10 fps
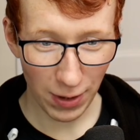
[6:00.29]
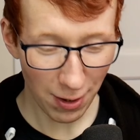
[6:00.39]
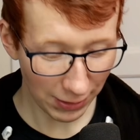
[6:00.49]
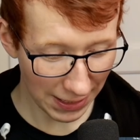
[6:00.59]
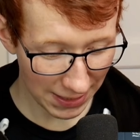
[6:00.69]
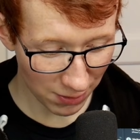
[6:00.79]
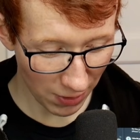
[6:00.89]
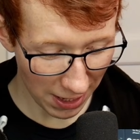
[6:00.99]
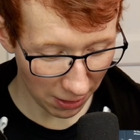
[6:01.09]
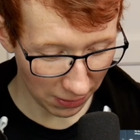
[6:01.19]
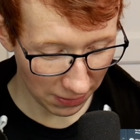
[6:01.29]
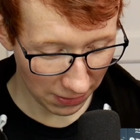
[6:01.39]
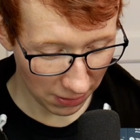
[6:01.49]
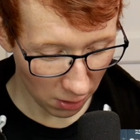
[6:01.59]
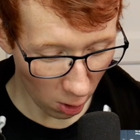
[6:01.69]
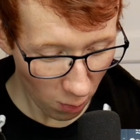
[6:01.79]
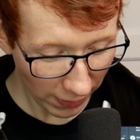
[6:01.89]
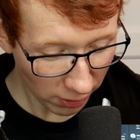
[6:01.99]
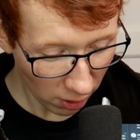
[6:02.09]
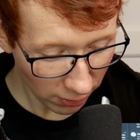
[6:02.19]
Rowlet as well. Oh
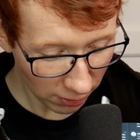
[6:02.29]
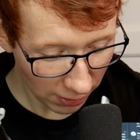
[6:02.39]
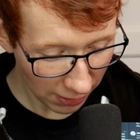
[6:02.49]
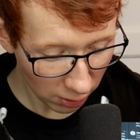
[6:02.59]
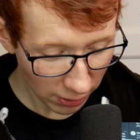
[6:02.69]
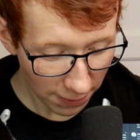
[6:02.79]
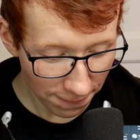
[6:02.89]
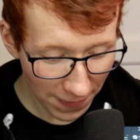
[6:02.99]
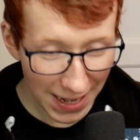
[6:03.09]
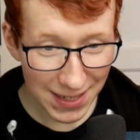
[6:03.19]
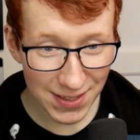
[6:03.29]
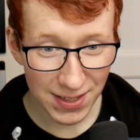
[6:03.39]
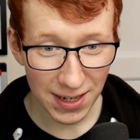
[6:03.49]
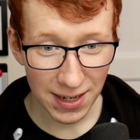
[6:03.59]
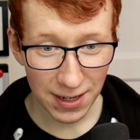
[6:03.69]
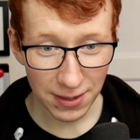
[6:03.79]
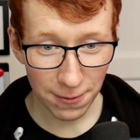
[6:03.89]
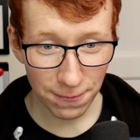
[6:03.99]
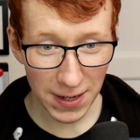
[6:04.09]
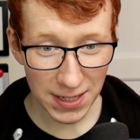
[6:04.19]
my god, they, look at the face.
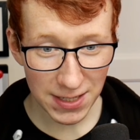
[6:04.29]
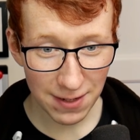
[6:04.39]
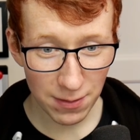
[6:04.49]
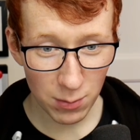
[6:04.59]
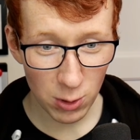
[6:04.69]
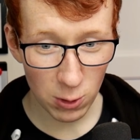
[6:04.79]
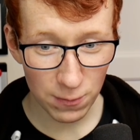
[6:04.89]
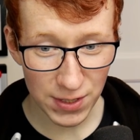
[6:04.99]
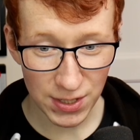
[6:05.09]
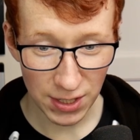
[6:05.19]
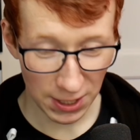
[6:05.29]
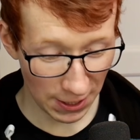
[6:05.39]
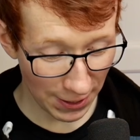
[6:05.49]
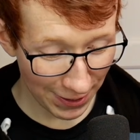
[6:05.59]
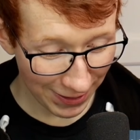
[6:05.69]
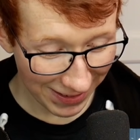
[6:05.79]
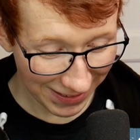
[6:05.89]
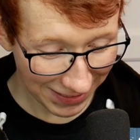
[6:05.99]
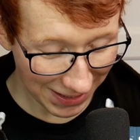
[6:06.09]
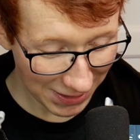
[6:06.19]
The face even moves.
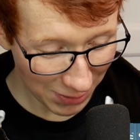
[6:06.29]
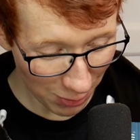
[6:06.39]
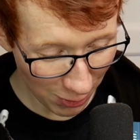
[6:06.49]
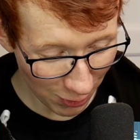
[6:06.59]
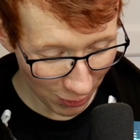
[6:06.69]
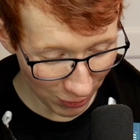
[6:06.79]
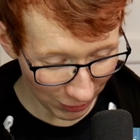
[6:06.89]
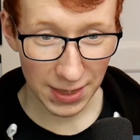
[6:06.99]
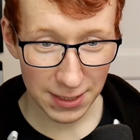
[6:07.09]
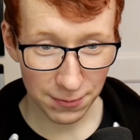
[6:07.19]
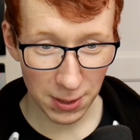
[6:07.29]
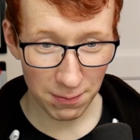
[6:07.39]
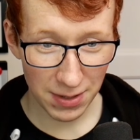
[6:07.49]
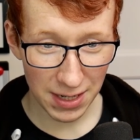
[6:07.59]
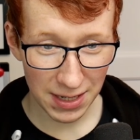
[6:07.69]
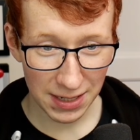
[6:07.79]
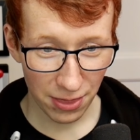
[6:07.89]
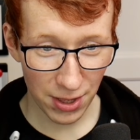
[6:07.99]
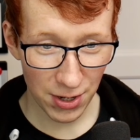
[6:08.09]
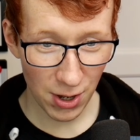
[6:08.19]
That's so cool. That's from uh,
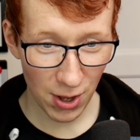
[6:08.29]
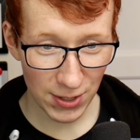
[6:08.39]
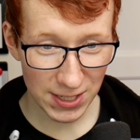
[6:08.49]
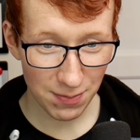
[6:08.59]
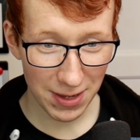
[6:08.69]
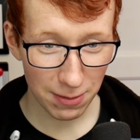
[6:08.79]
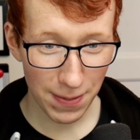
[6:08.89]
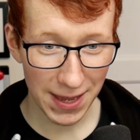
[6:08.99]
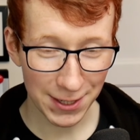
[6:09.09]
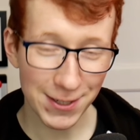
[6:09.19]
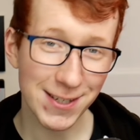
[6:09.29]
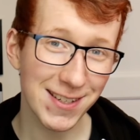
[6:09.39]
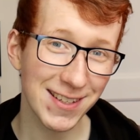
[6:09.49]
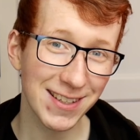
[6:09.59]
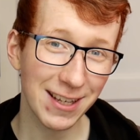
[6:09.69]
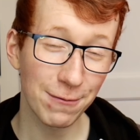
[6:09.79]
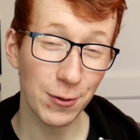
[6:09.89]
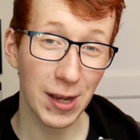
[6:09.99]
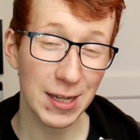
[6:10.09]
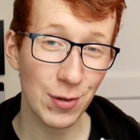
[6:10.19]
the Nerdsmith pins. If
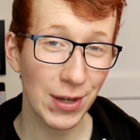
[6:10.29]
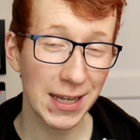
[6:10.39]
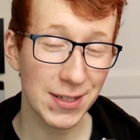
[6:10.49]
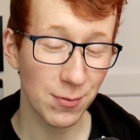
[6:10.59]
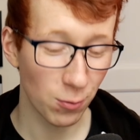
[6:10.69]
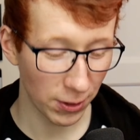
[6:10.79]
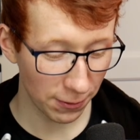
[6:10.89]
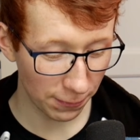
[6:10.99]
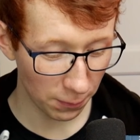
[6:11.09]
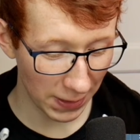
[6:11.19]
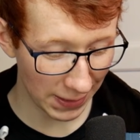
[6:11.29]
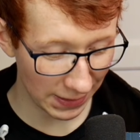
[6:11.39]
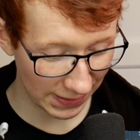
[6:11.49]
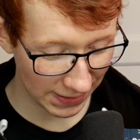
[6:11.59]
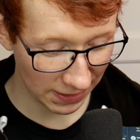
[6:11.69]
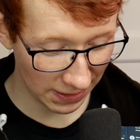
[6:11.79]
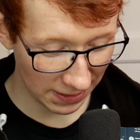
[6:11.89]
you guys would like some wonderful pins.